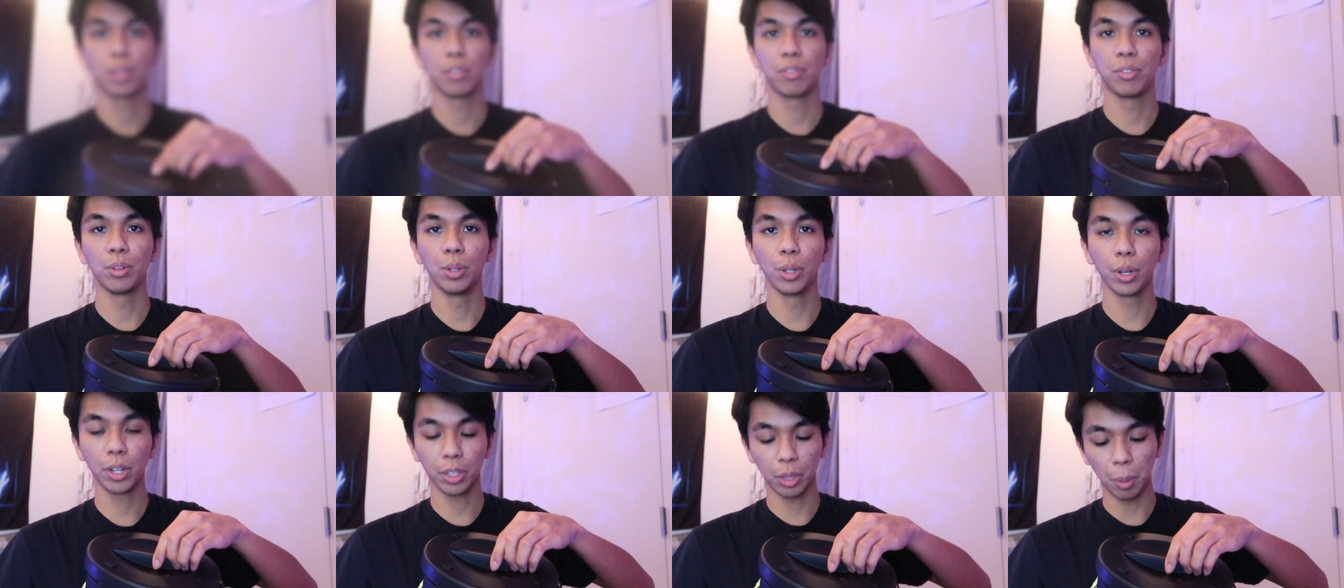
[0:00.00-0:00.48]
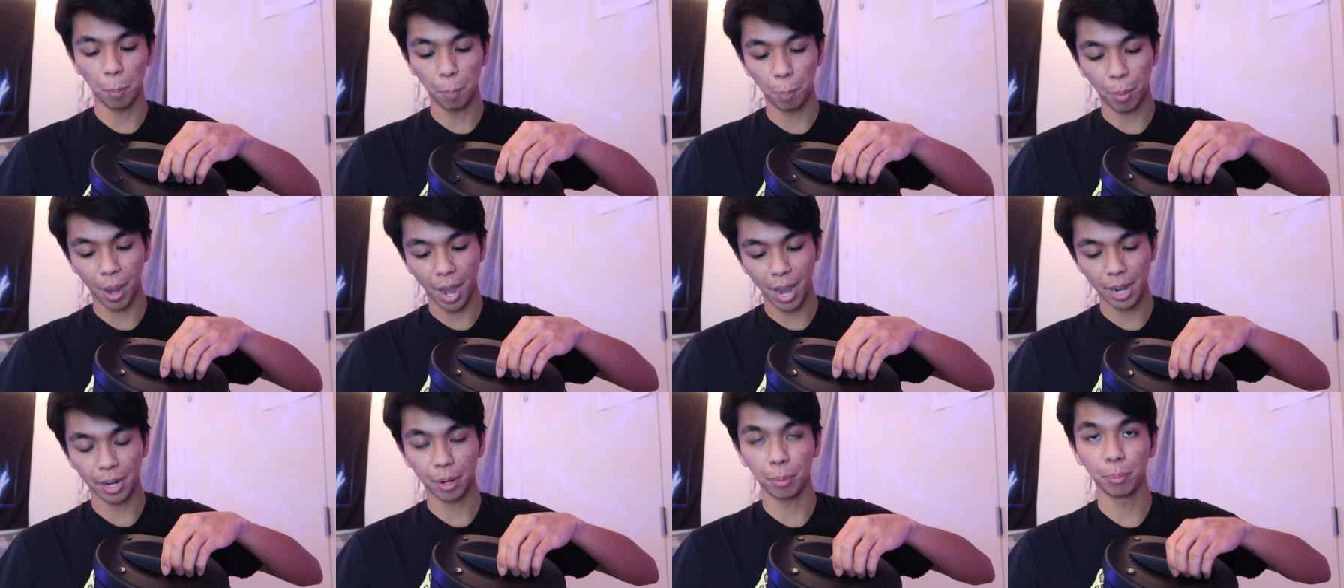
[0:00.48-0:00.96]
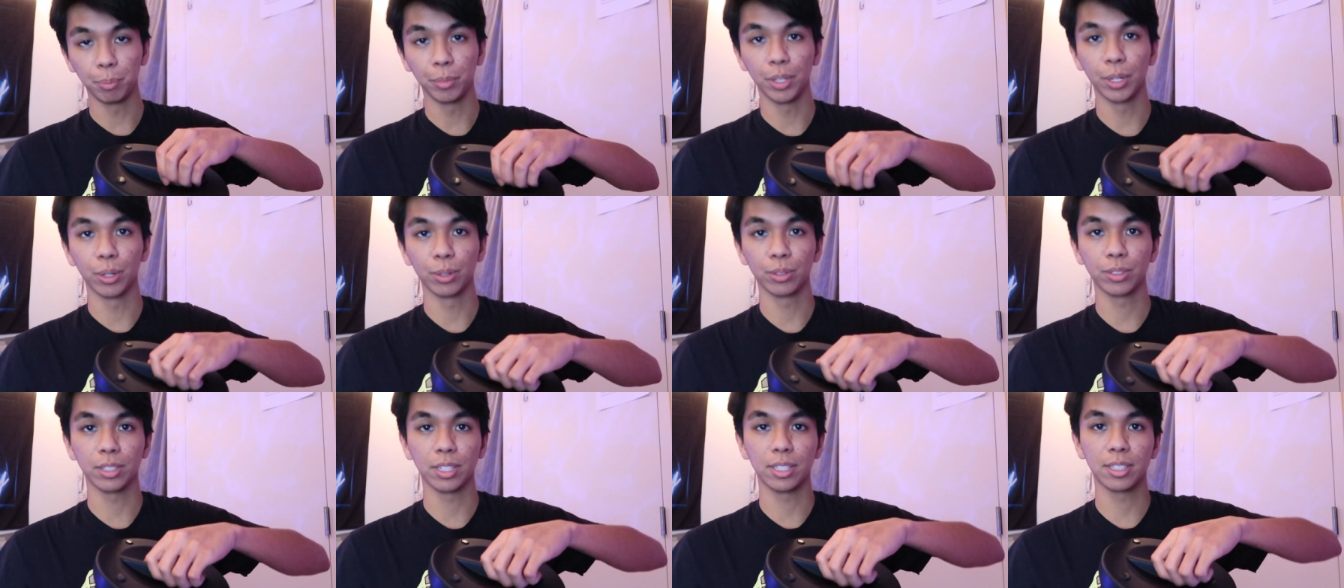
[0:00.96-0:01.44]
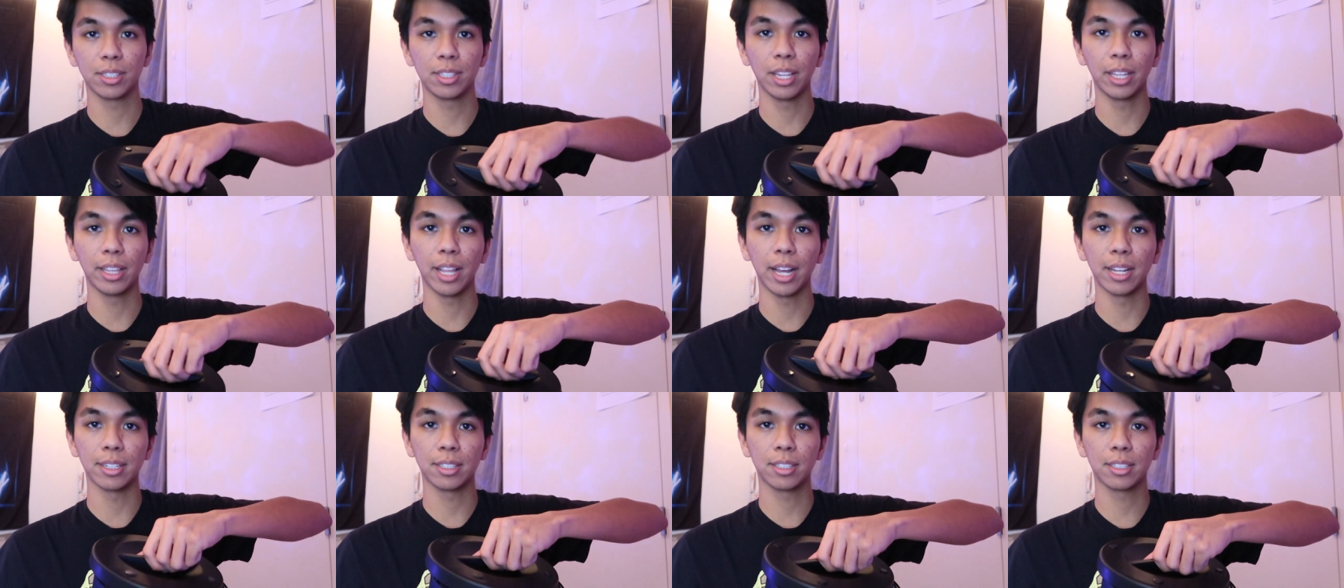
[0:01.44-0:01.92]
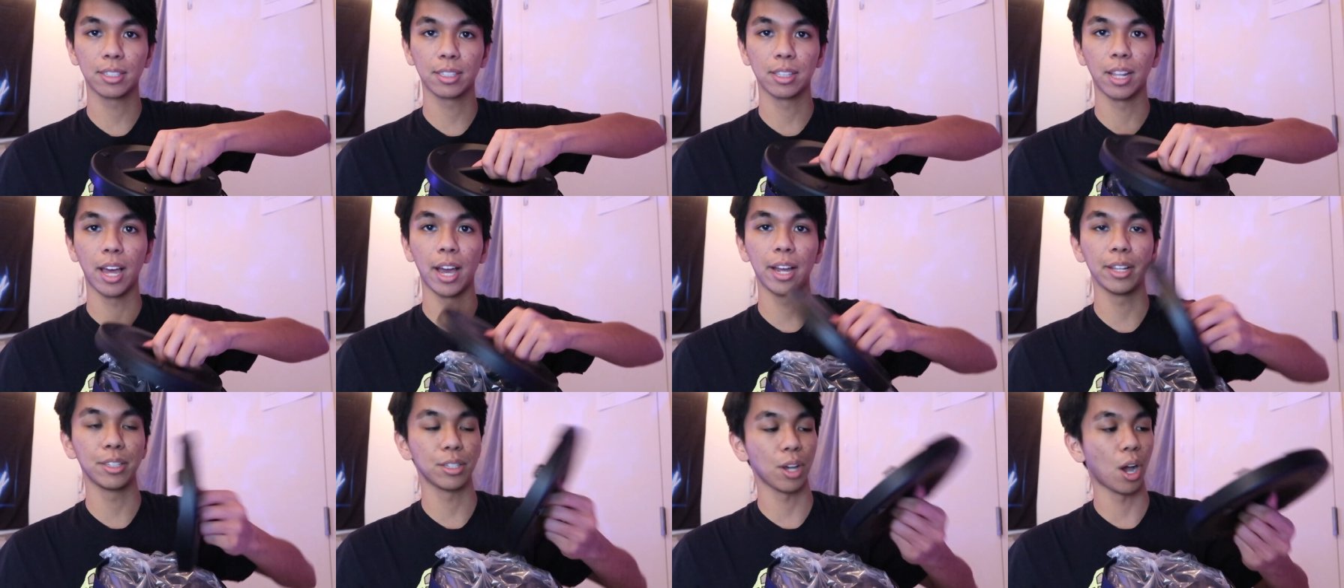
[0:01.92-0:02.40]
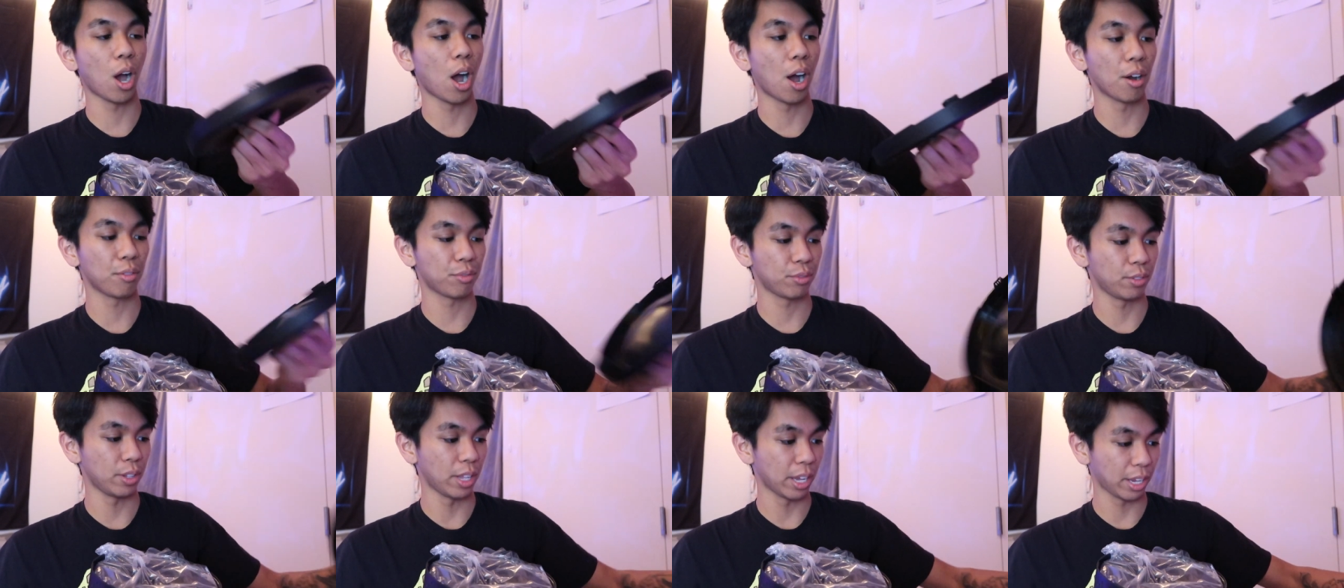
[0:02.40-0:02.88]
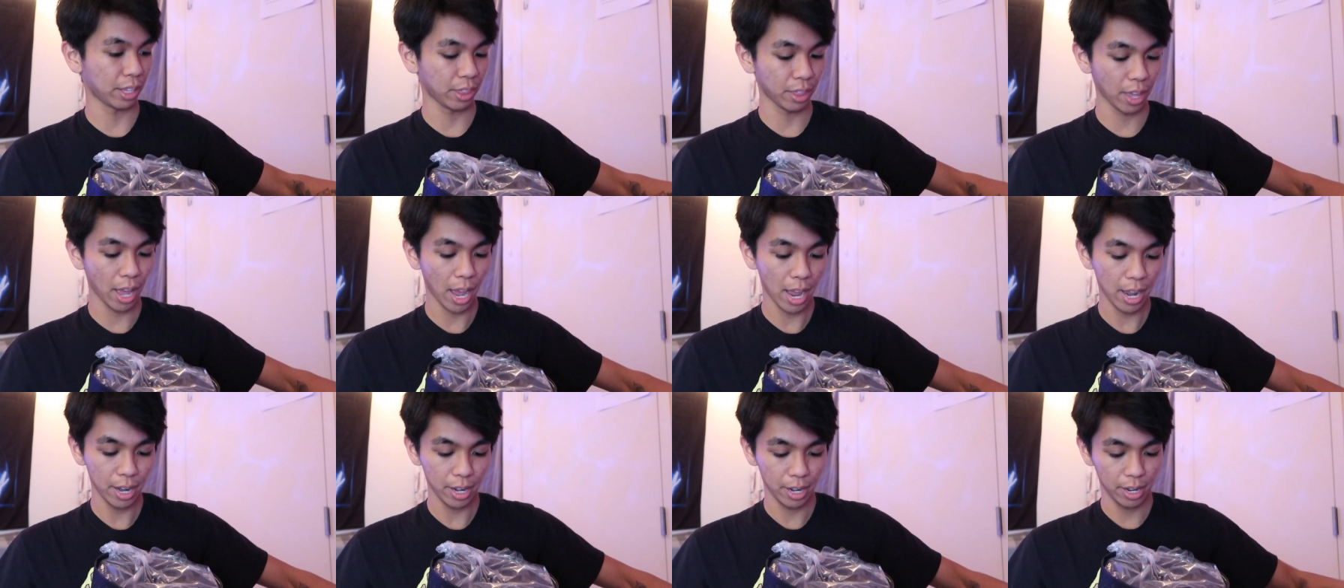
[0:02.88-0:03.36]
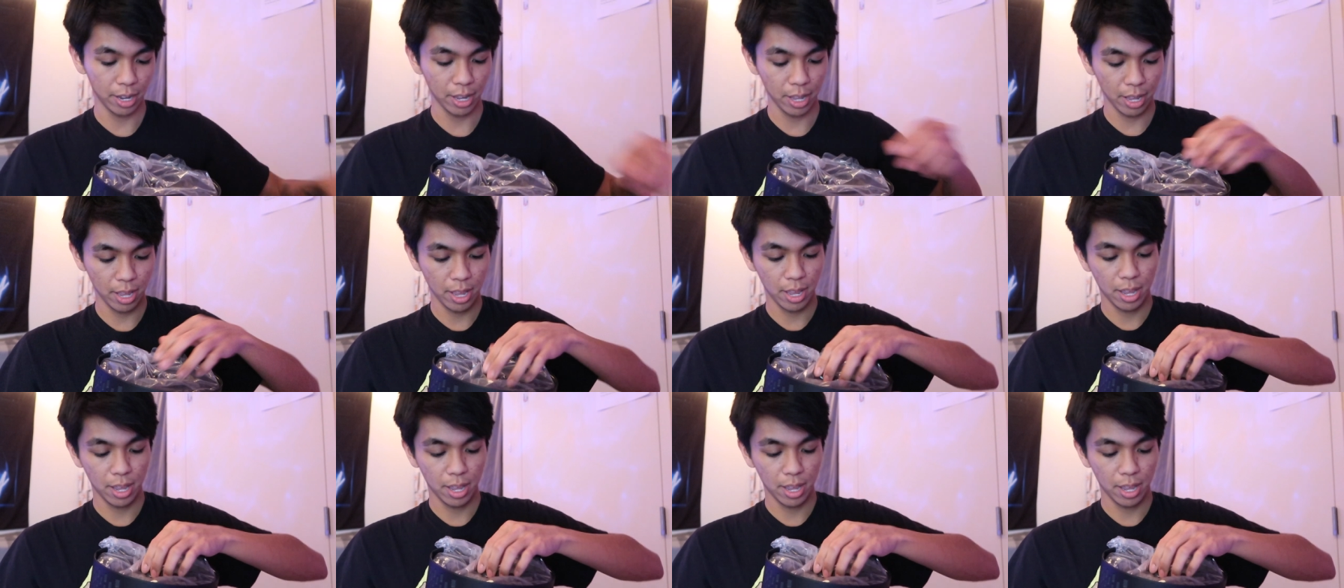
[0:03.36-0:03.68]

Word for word: If you look at the bottom, there's this thing that slides off like that.